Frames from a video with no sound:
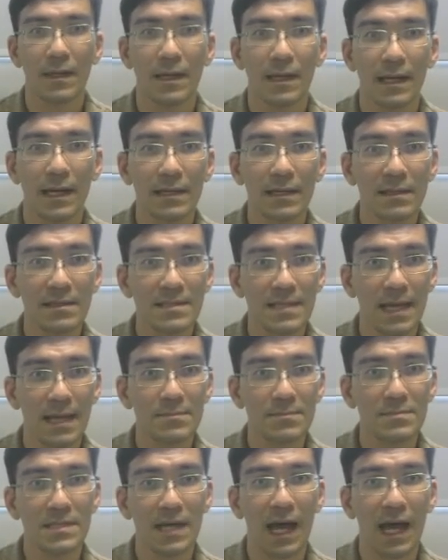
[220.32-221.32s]
At the
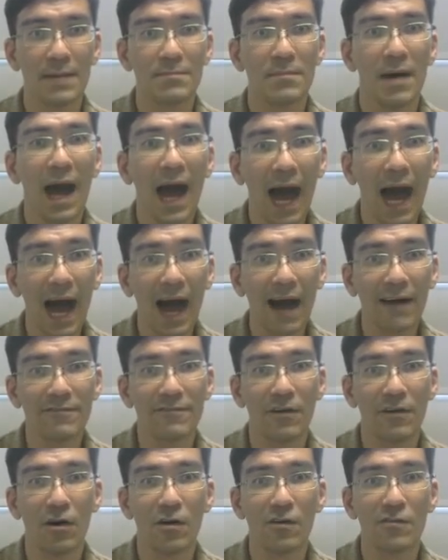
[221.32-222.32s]
same time,
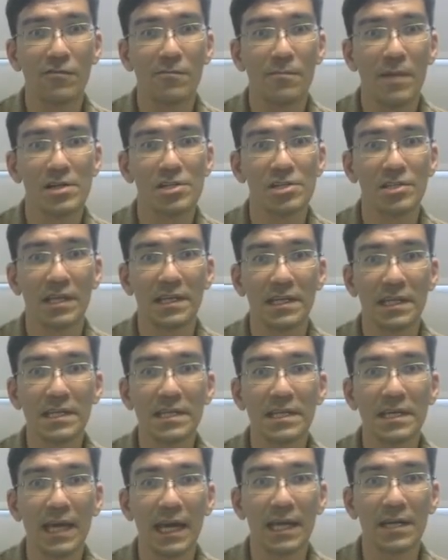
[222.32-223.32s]
half of measured and
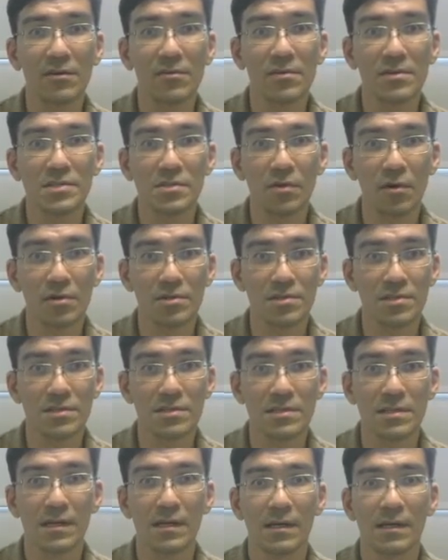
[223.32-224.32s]
indicated
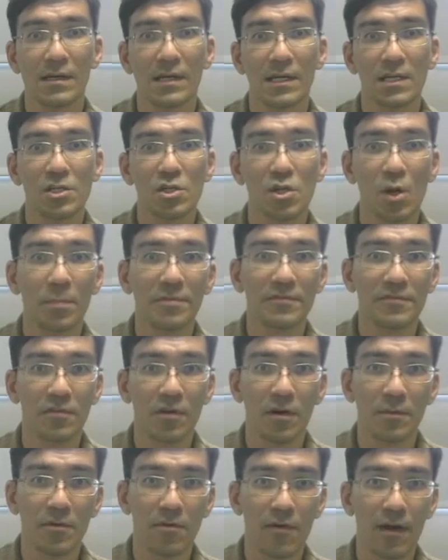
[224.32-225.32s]
resources dropped
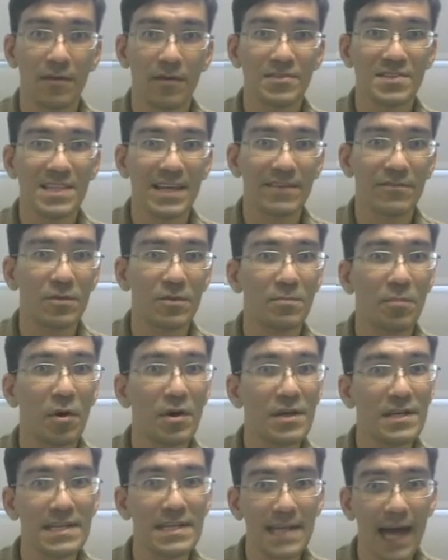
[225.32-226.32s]
from around
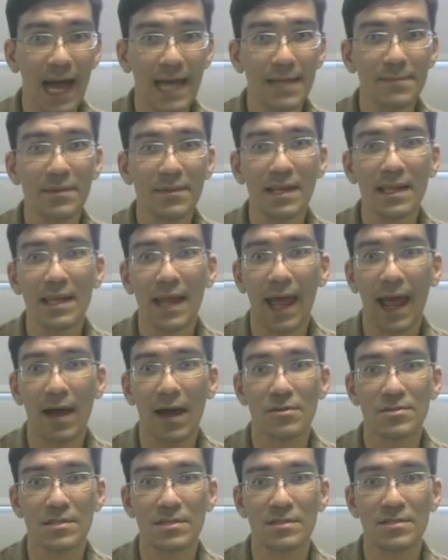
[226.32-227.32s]
7.9 million
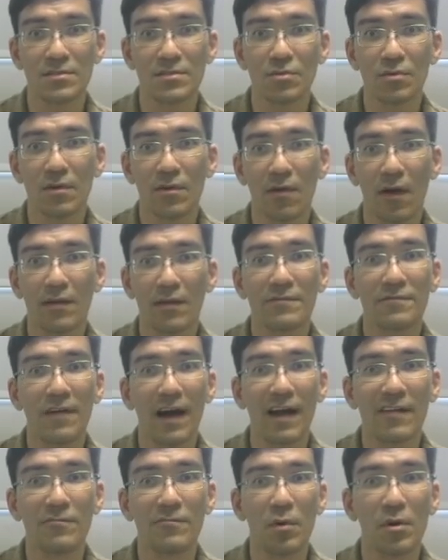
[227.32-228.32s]
ounces to around
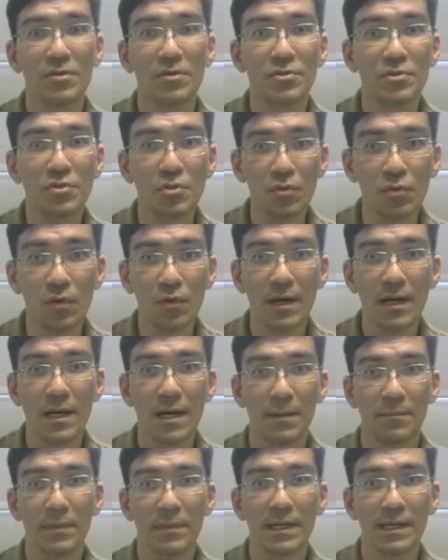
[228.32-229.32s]
5.2
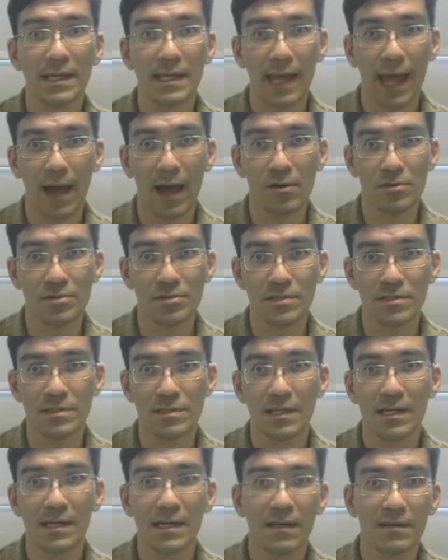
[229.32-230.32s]
million
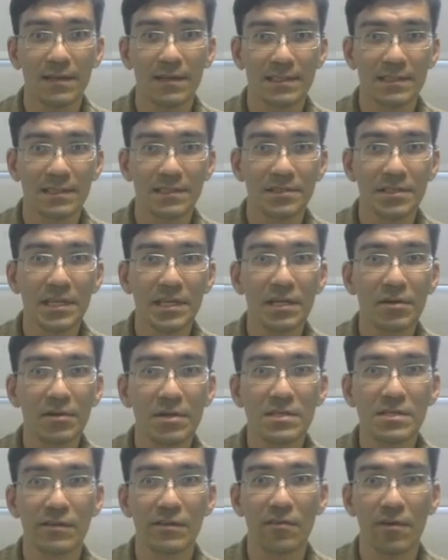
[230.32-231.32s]
ounces. That's a
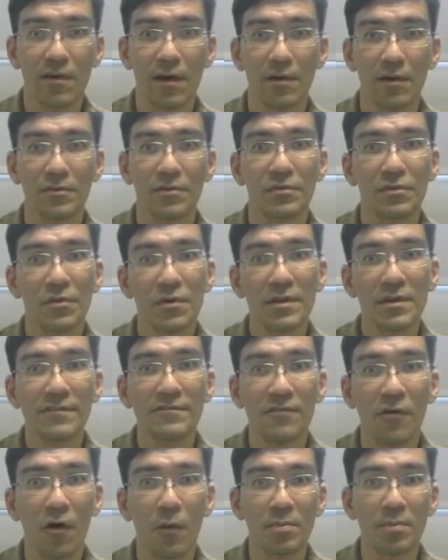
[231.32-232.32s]
decrease of around
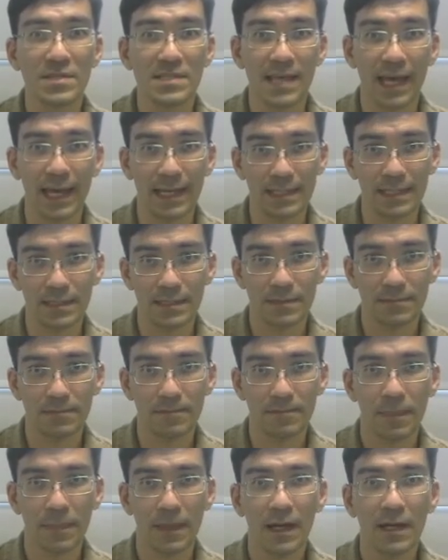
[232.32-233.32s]
34%.
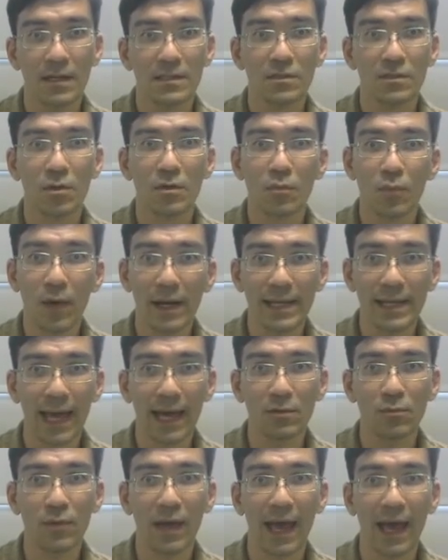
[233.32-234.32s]
So on one
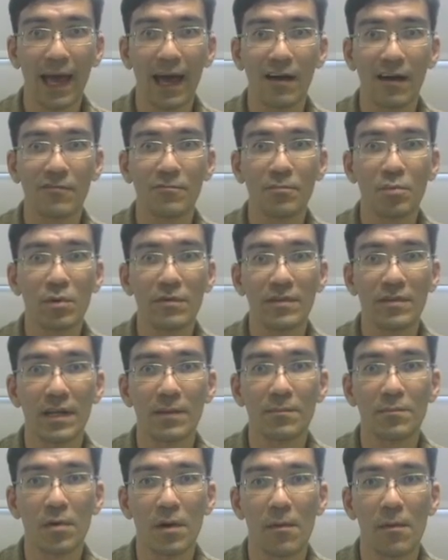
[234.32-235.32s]
hand, we have proven
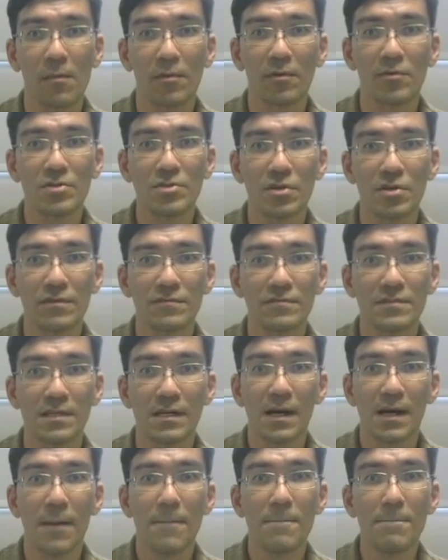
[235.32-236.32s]
and probable
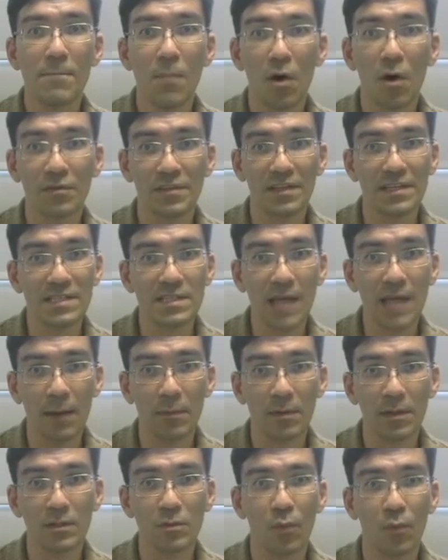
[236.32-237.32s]
reserves more than
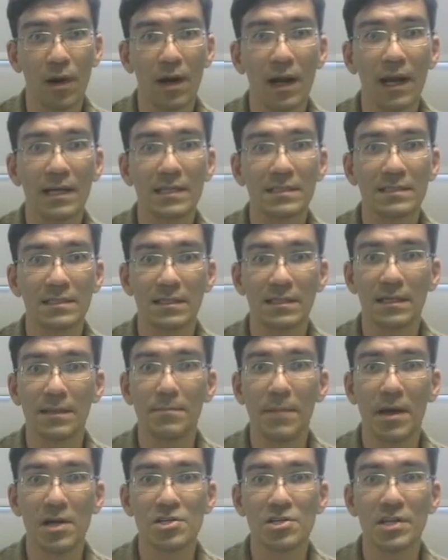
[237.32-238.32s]
doubled, whereas the
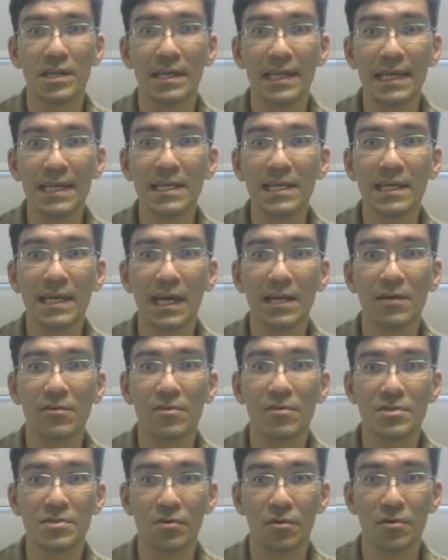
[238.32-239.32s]
measured and indicated
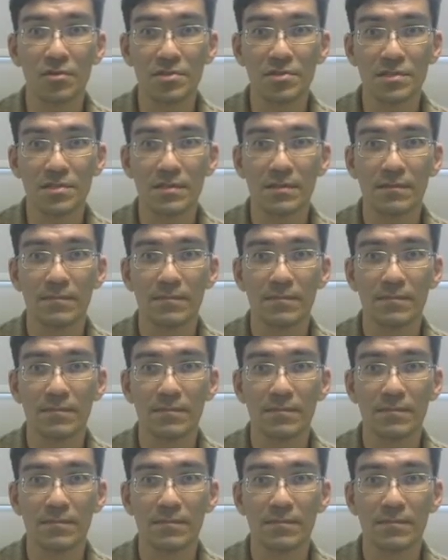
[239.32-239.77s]
resources,